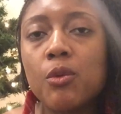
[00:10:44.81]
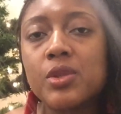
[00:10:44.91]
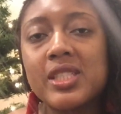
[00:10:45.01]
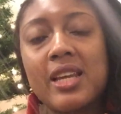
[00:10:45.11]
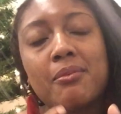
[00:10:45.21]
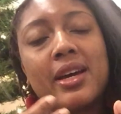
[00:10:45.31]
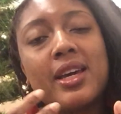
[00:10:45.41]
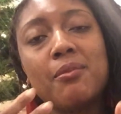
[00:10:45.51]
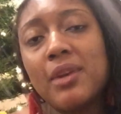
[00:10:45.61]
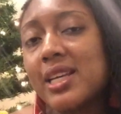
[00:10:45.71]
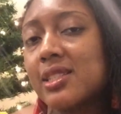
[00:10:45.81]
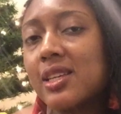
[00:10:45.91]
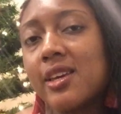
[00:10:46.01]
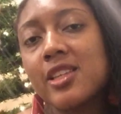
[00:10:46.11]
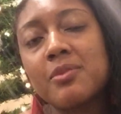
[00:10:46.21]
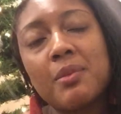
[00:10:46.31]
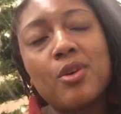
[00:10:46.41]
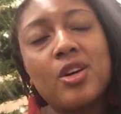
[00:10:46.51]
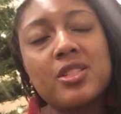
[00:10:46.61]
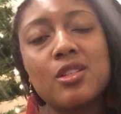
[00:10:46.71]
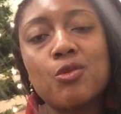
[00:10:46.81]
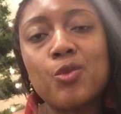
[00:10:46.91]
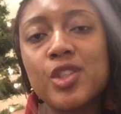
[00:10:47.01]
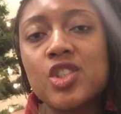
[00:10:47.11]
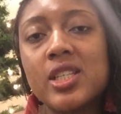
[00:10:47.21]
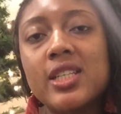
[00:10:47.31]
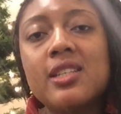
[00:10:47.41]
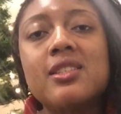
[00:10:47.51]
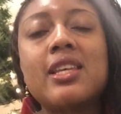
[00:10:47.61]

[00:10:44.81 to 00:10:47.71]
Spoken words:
send my blessings, my positive wishes,